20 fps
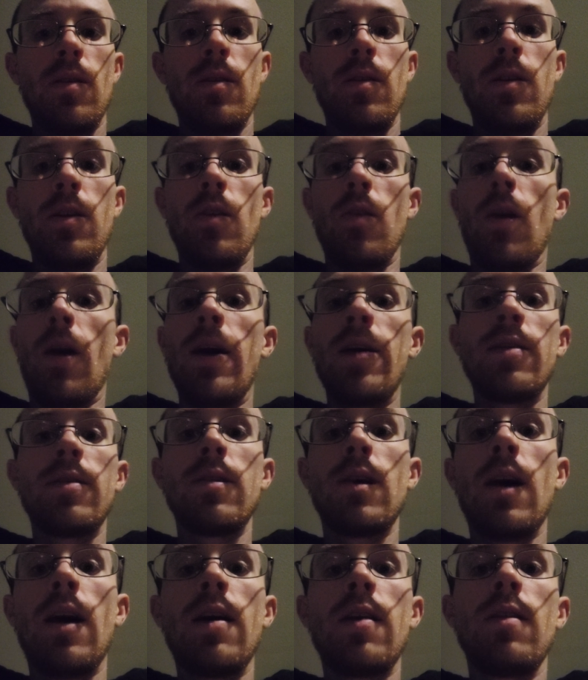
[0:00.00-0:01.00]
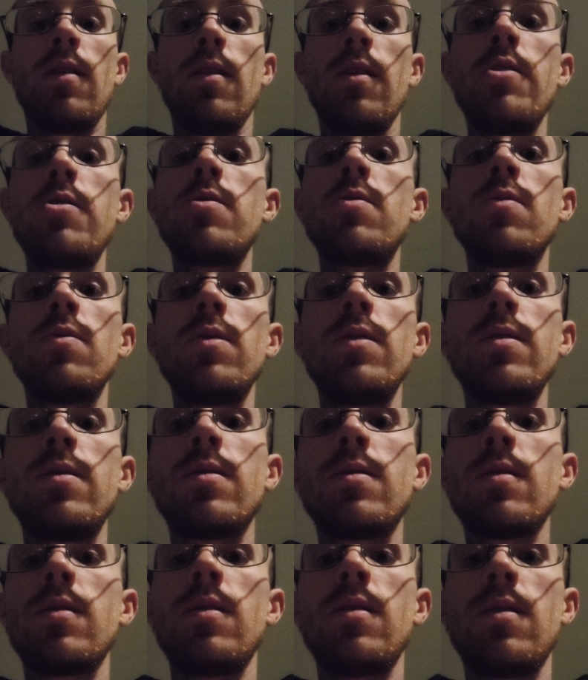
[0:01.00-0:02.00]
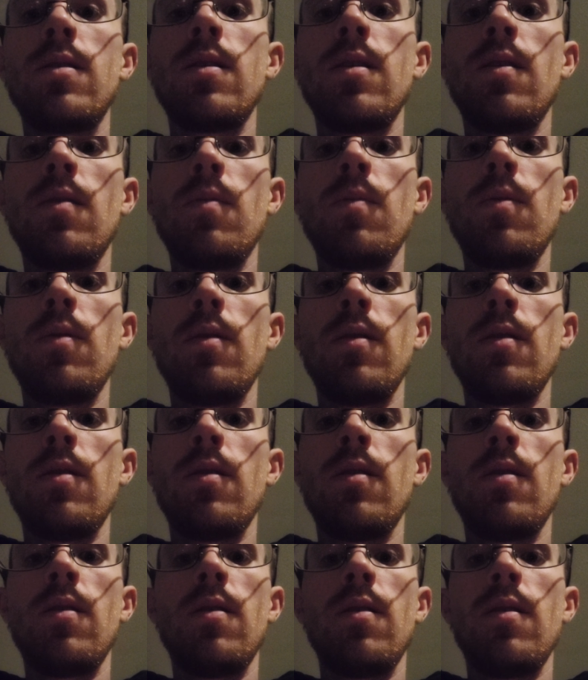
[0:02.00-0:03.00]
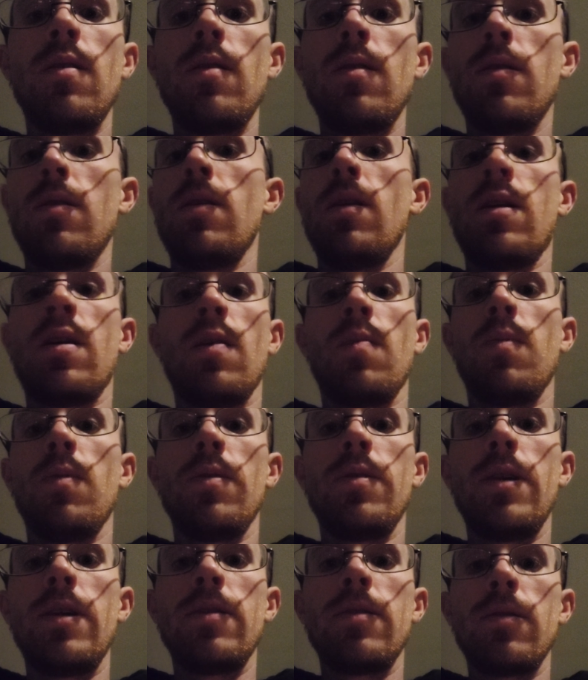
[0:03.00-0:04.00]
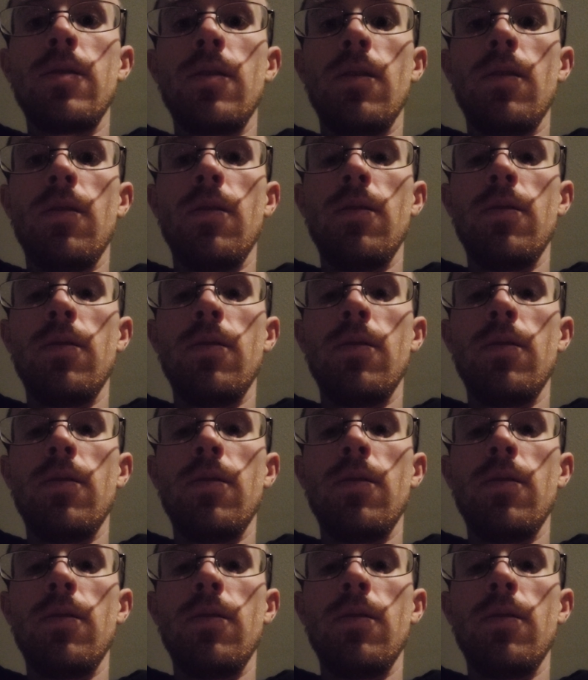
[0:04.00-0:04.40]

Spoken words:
I had literally seen him a couple of days ago.